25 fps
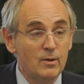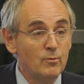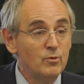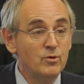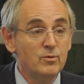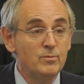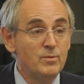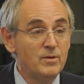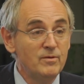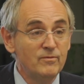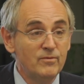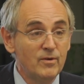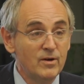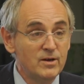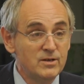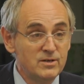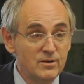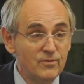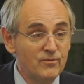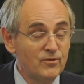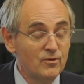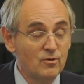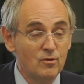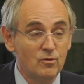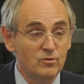It would have been very
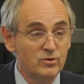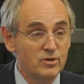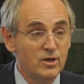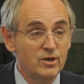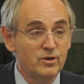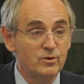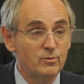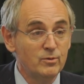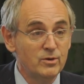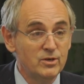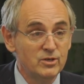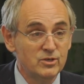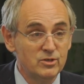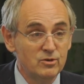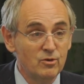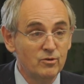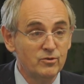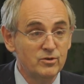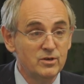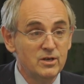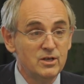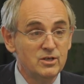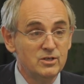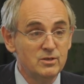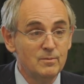difficult. Erdogan is
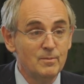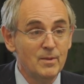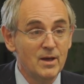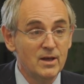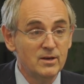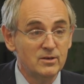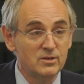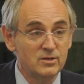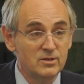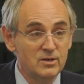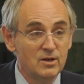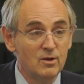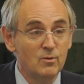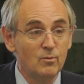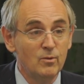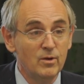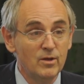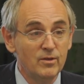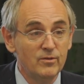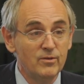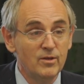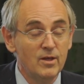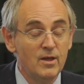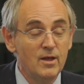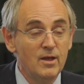not an easy man to deal
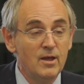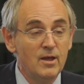with.